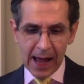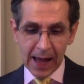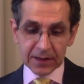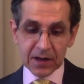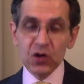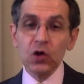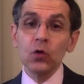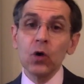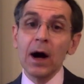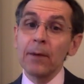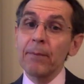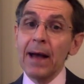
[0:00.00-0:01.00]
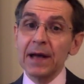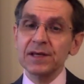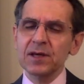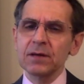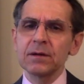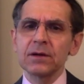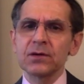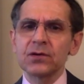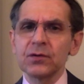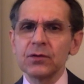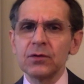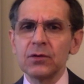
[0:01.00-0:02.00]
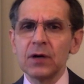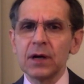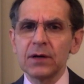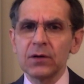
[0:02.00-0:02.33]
And the new ambassador to